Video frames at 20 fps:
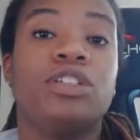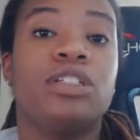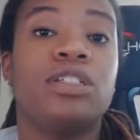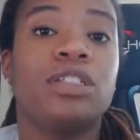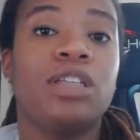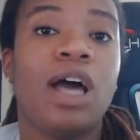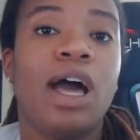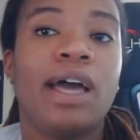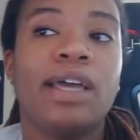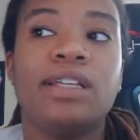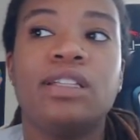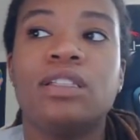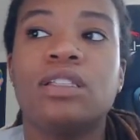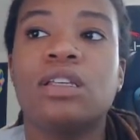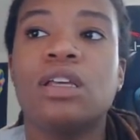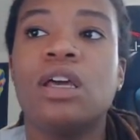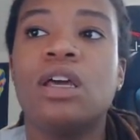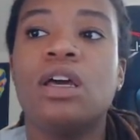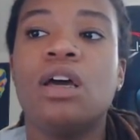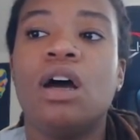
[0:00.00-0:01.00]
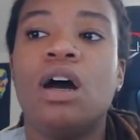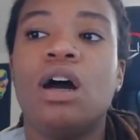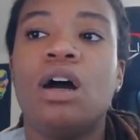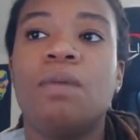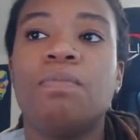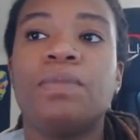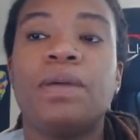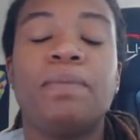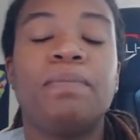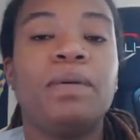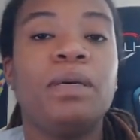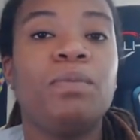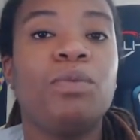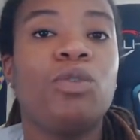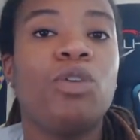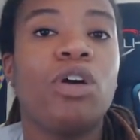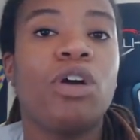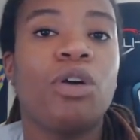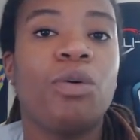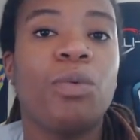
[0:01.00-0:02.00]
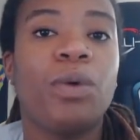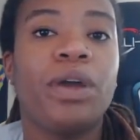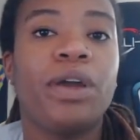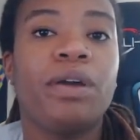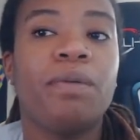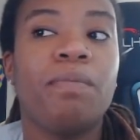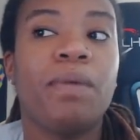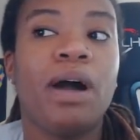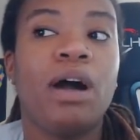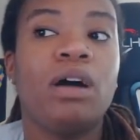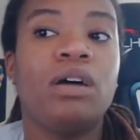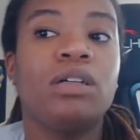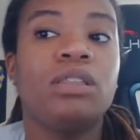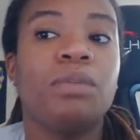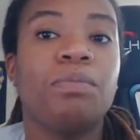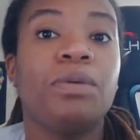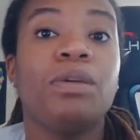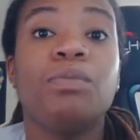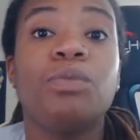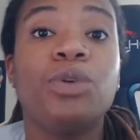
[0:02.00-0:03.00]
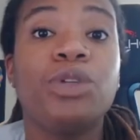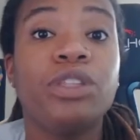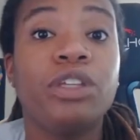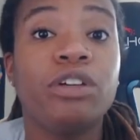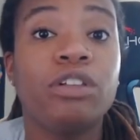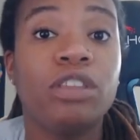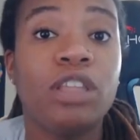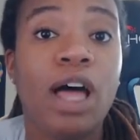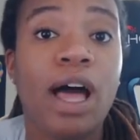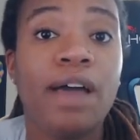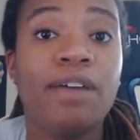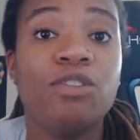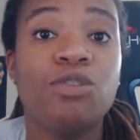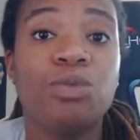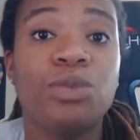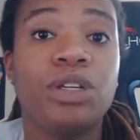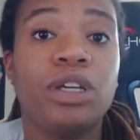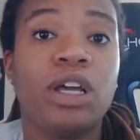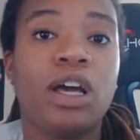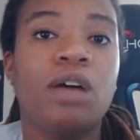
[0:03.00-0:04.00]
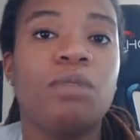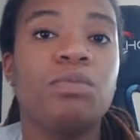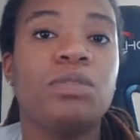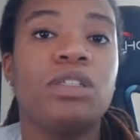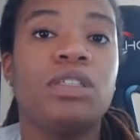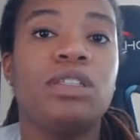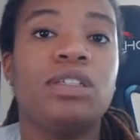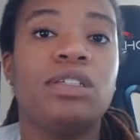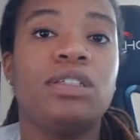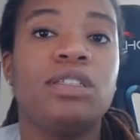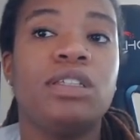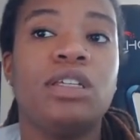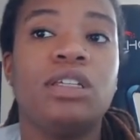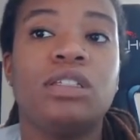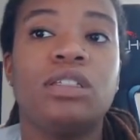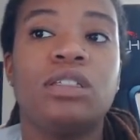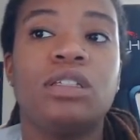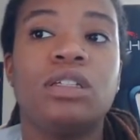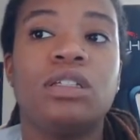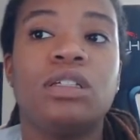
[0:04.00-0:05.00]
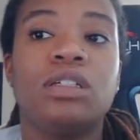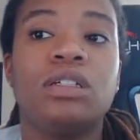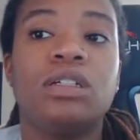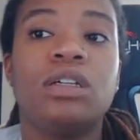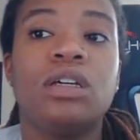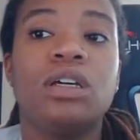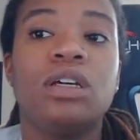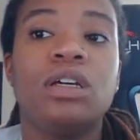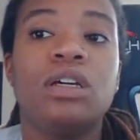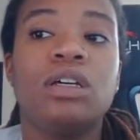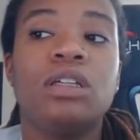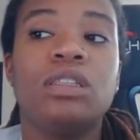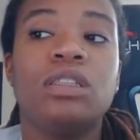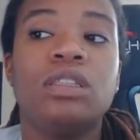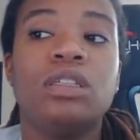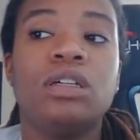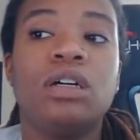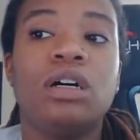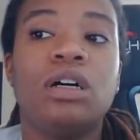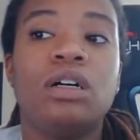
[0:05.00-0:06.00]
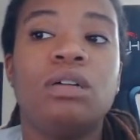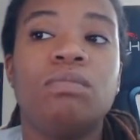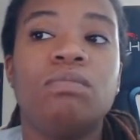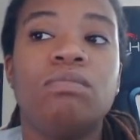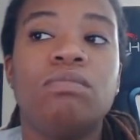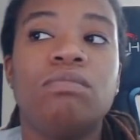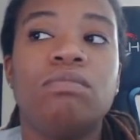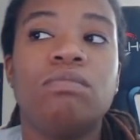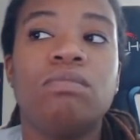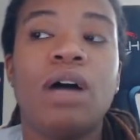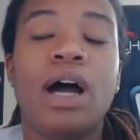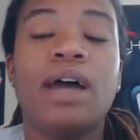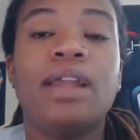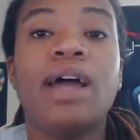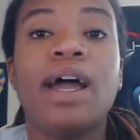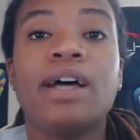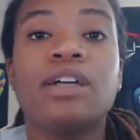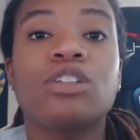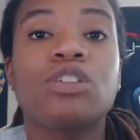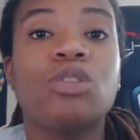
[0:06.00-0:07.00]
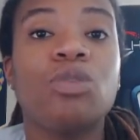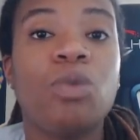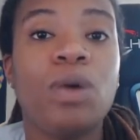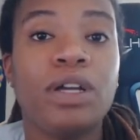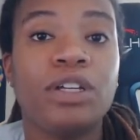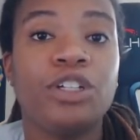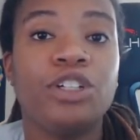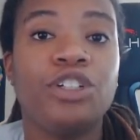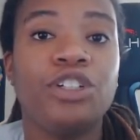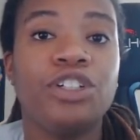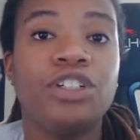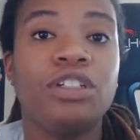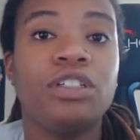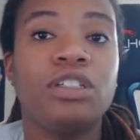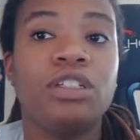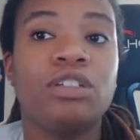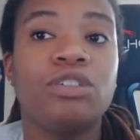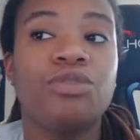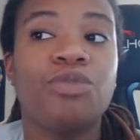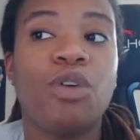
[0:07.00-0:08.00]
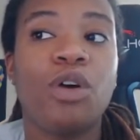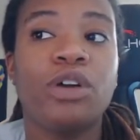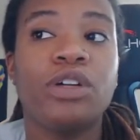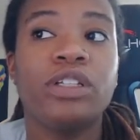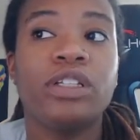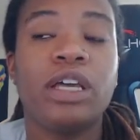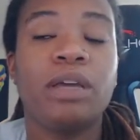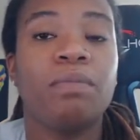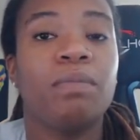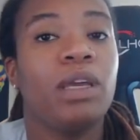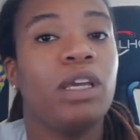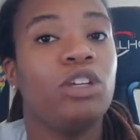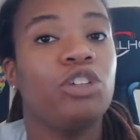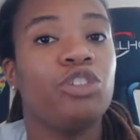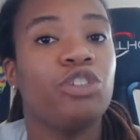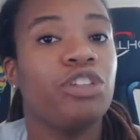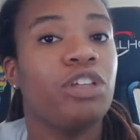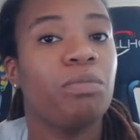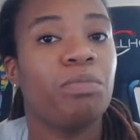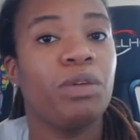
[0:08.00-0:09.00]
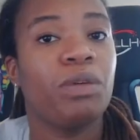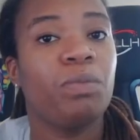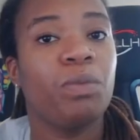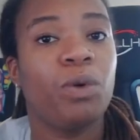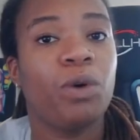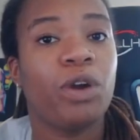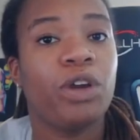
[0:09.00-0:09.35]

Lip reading: signs, that people are aware about the people in their lives when it comes to these things, the how to ask questions as far as like making sure that people are